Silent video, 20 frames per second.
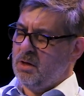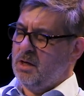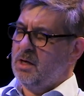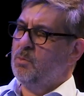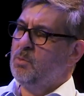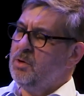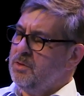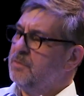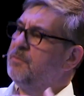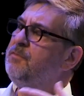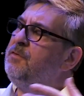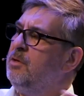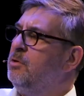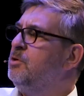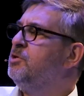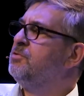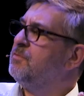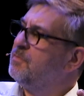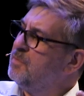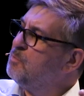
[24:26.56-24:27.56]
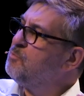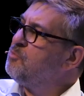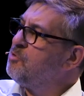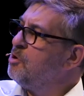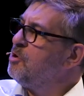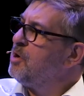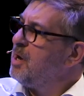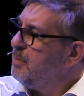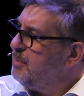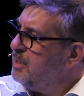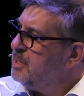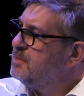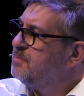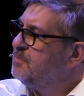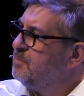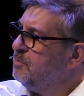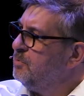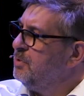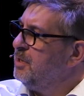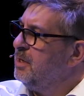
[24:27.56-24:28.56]
you know, what the future of the program is
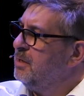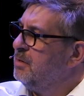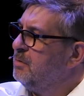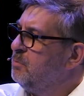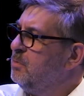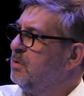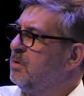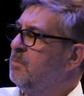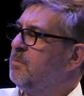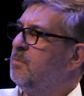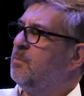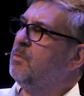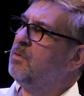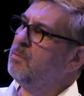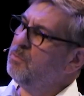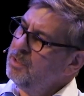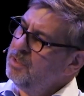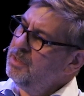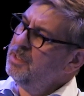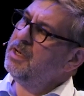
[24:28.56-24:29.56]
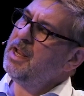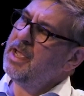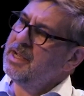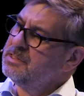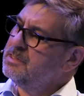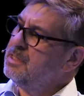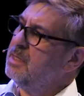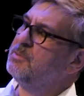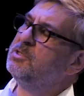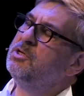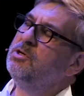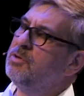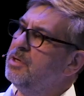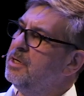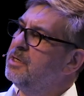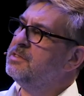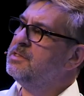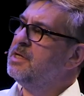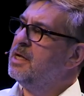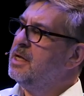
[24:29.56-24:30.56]
for you. What are the next steps you're
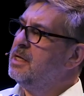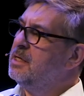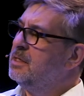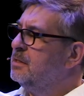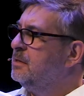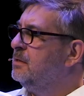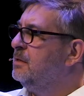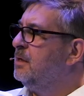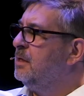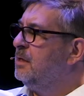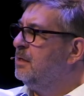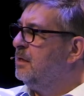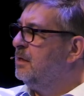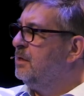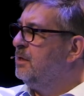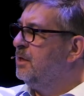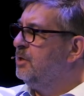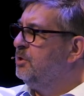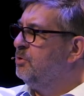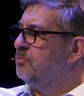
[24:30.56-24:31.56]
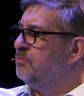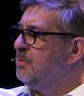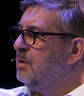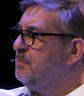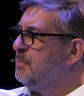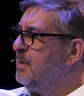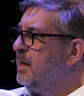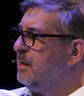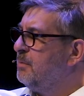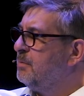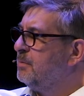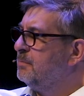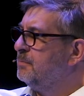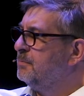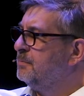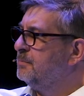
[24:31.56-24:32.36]
going to take in your roadmap?